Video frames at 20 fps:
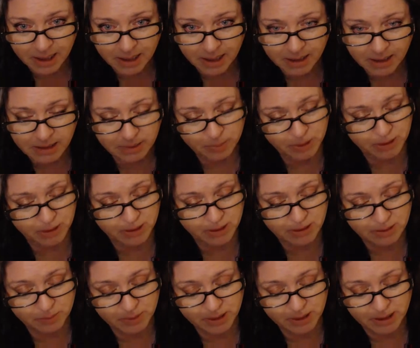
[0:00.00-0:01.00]
spirits
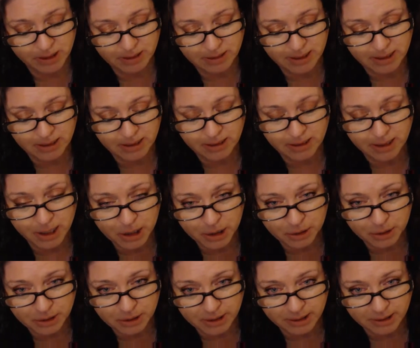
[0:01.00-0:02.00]
because I think I
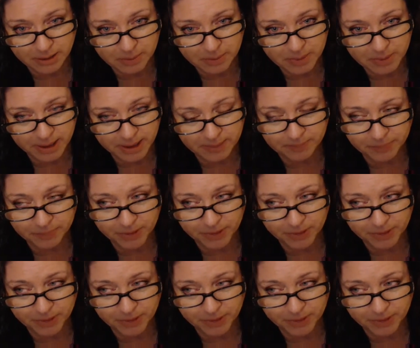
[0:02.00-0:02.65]
learned a little bit